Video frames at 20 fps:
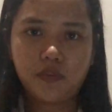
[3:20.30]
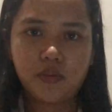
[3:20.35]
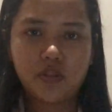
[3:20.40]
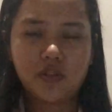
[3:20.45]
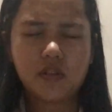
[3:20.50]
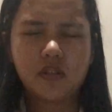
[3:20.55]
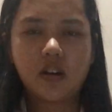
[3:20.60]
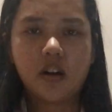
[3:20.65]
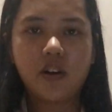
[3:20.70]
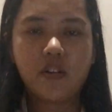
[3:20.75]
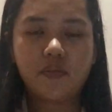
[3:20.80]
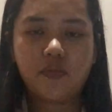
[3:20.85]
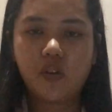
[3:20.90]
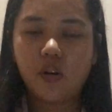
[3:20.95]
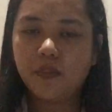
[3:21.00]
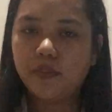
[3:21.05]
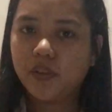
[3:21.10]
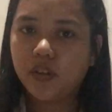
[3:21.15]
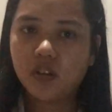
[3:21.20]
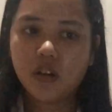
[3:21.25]
Start from
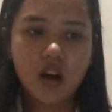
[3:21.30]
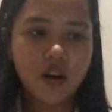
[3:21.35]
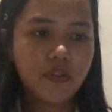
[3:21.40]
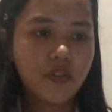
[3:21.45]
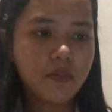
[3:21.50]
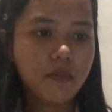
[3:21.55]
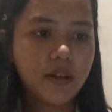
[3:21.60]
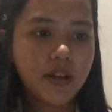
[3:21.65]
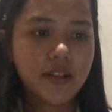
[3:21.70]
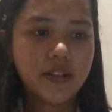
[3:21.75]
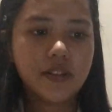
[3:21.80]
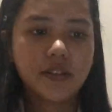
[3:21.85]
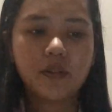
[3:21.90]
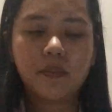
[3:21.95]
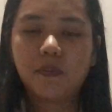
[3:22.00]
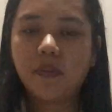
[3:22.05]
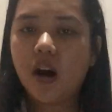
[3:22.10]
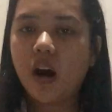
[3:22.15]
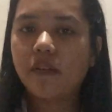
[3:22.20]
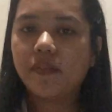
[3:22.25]
the government, the
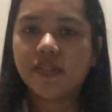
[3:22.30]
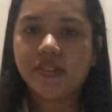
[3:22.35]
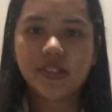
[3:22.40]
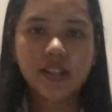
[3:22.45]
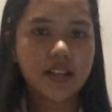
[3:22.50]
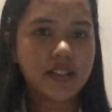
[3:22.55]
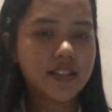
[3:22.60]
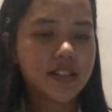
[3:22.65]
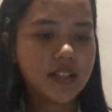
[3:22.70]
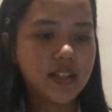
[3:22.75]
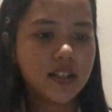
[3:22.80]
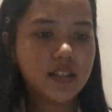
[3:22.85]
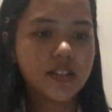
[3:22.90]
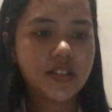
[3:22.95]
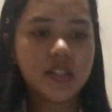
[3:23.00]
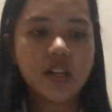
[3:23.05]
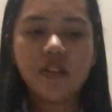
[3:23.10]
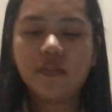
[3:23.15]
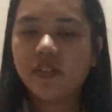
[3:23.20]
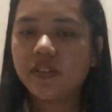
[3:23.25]
private sector,
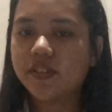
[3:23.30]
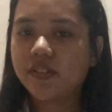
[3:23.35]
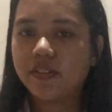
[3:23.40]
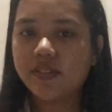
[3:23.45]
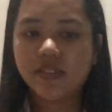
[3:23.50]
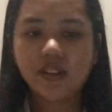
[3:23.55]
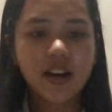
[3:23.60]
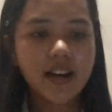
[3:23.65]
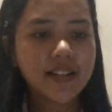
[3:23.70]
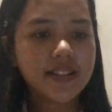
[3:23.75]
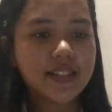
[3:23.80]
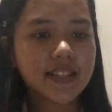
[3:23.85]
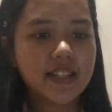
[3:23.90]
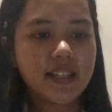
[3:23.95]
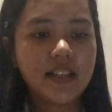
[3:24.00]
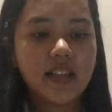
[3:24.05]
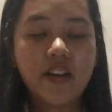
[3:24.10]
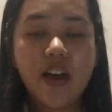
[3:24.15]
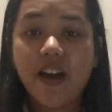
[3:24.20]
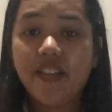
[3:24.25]
civil society,
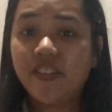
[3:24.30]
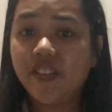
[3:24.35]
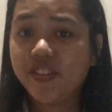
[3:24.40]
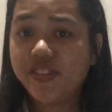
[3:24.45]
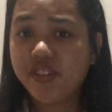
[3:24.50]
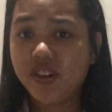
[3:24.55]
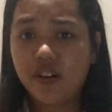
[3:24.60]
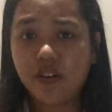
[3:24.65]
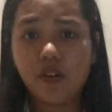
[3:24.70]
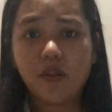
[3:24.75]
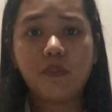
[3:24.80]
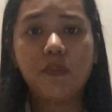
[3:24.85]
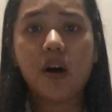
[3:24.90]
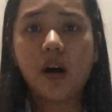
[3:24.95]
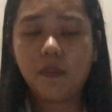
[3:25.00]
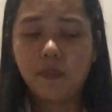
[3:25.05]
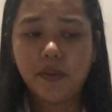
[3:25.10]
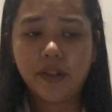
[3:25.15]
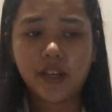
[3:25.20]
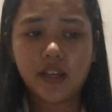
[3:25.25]
and the general
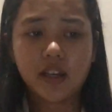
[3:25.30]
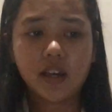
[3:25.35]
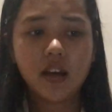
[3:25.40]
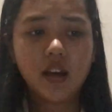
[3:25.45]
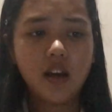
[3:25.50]
public.